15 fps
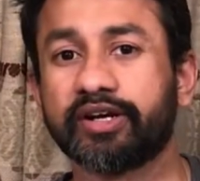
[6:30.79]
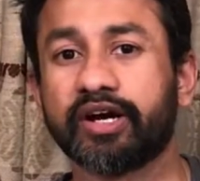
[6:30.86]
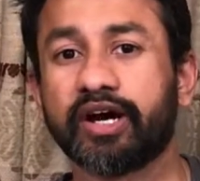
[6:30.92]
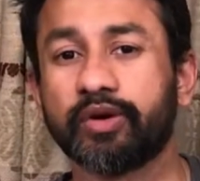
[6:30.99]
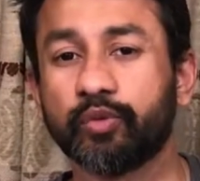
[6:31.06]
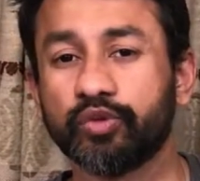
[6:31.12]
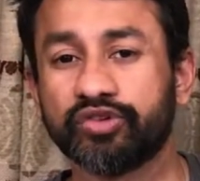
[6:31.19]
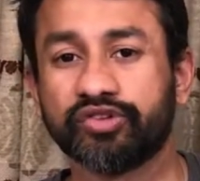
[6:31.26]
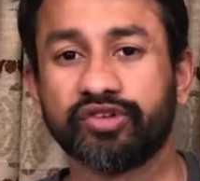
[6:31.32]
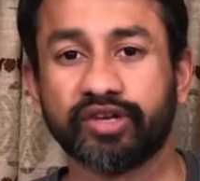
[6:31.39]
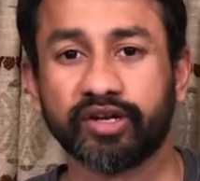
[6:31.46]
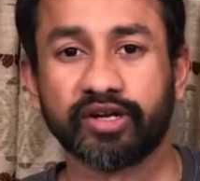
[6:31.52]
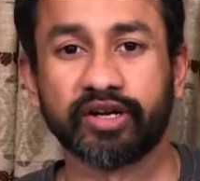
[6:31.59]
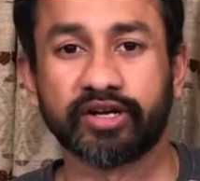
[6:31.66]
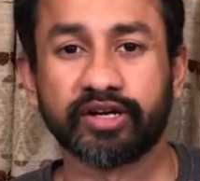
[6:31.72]
I would
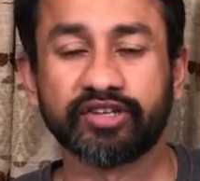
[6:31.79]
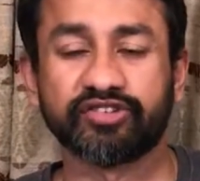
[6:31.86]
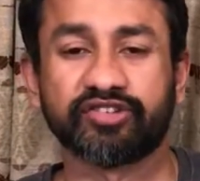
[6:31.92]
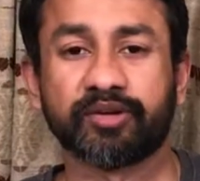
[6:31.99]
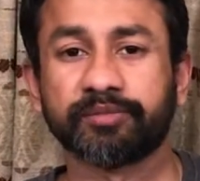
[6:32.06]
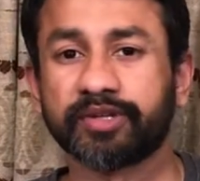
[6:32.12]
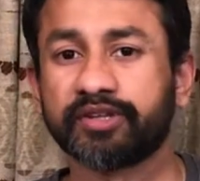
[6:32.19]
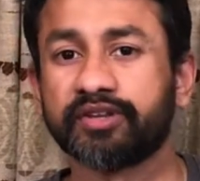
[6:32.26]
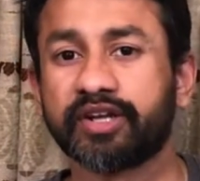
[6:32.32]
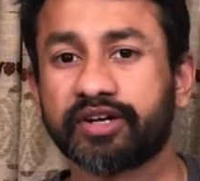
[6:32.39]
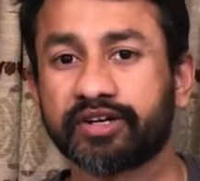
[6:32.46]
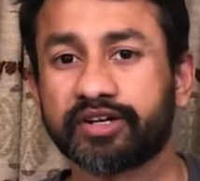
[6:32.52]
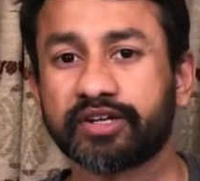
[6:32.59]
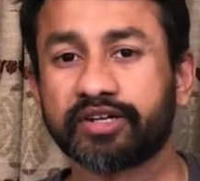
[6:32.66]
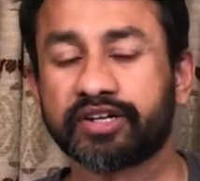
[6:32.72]
say, it's something
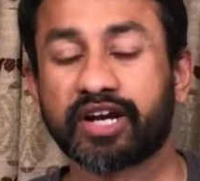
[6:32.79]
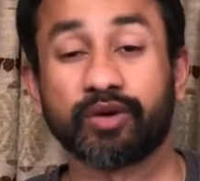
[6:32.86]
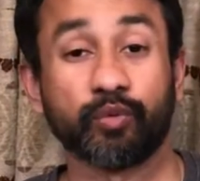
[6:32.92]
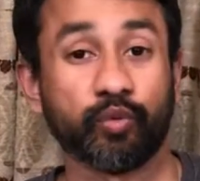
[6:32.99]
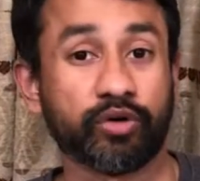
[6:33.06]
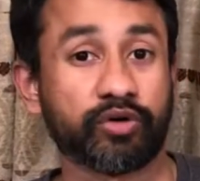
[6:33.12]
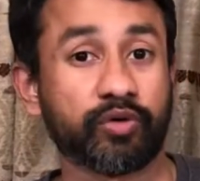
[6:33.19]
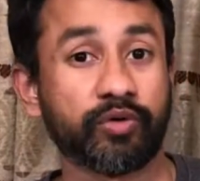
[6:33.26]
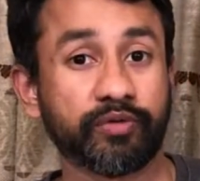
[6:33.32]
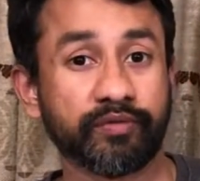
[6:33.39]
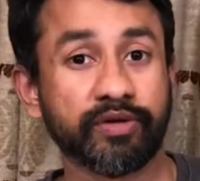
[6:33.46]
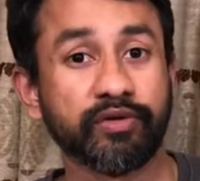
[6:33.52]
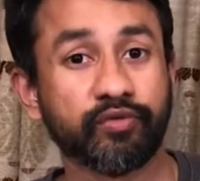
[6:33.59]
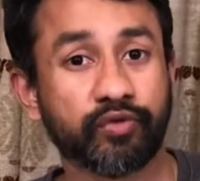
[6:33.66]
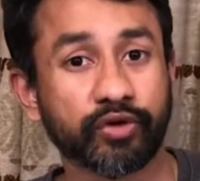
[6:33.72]
that can work out
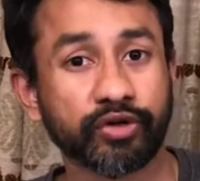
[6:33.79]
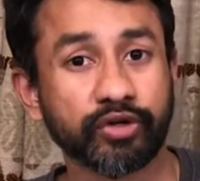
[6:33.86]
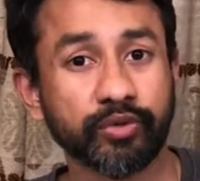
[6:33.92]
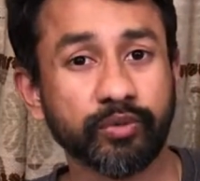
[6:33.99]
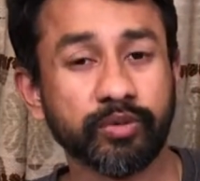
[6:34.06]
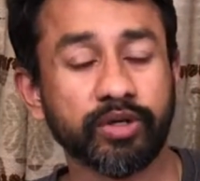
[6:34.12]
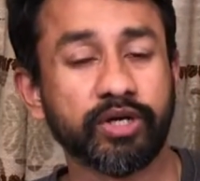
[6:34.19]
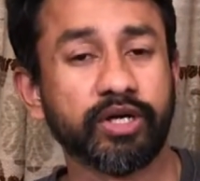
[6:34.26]
well for you,